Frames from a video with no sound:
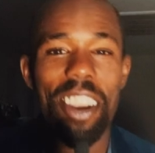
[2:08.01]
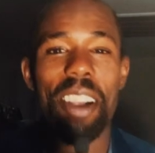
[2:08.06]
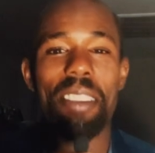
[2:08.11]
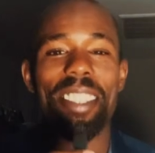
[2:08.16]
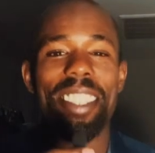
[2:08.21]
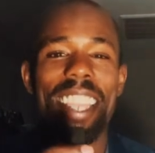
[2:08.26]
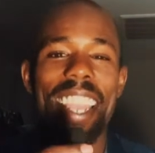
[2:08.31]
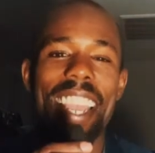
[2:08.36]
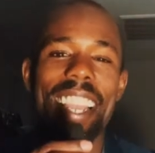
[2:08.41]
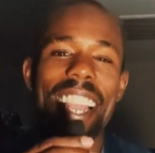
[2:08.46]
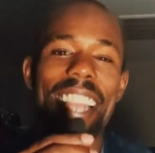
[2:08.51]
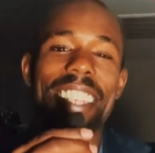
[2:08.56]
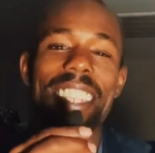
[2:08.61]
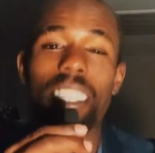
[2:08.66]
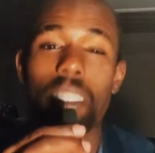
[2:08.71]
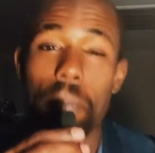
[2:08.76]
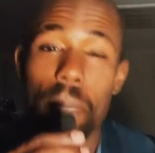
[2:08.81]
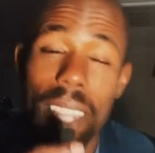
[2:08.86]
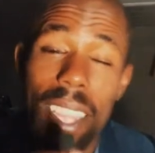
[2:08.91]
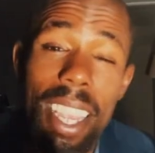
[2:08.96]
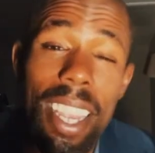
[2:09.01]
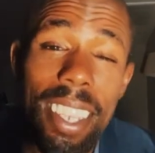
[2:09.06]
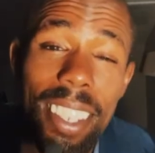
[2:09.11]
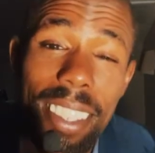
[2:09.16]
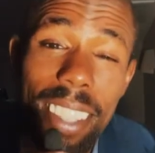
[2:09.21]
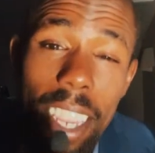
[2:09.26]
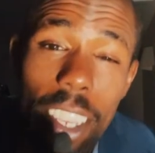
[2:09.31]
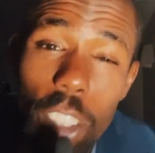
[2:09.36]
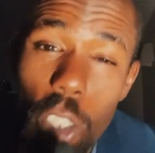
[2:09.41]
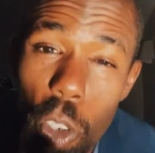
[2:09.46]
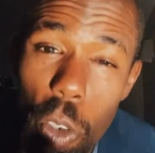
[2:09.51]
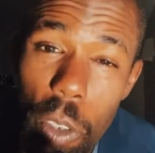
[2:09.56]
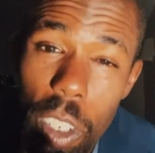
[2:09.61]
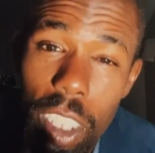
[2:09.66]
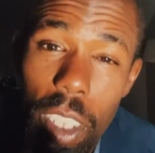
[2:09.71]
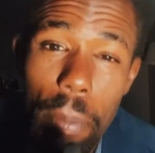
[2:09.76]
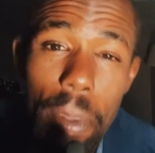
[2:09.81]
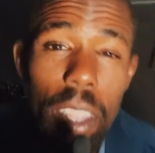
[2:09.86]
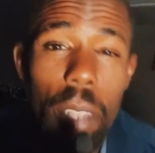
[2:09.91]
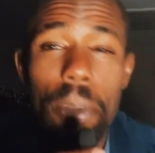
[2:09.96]
I'm saying like this, but stay tuned because
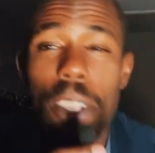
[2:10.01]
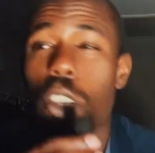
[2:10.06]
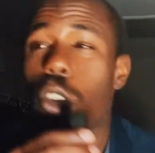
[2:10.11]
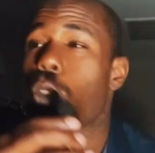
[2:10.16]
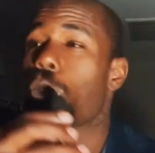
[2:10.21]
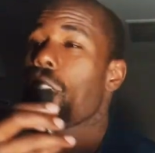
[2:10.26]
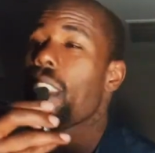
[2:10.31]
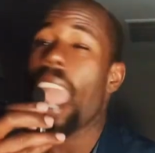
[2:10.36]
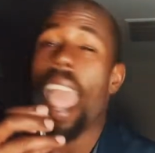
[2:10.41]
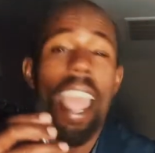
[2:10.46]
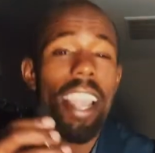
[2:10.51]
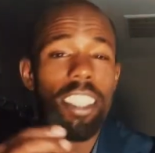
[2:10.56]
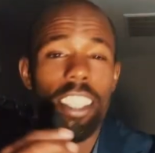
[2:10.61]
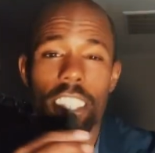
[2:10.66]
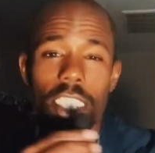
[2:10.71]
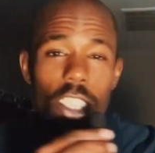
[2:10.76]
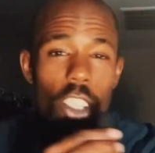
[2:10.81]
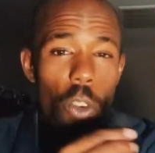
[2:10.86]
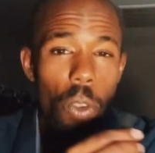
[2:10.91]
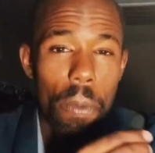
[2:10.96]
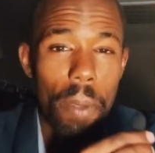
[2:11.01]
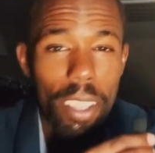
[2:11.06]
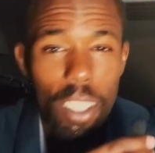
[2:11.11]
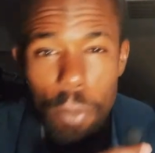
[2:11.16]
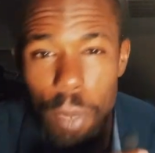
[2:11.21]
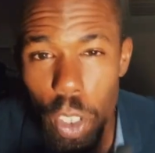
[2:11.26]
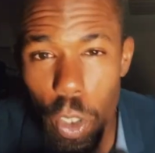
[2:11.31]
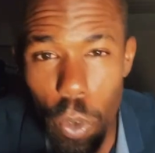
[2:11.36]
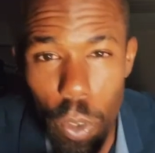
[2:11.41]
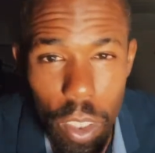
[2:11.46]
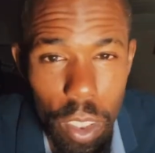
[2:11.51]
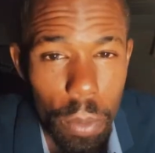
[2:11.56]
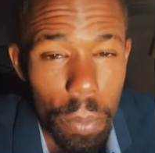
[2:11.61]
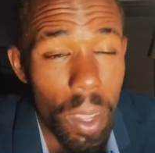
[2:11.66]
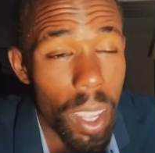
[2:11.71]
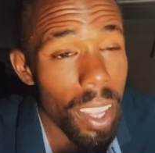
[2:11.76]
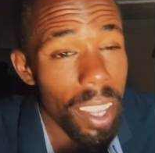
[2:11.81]
I'm about to be doing reactions, yo. We about to be doing some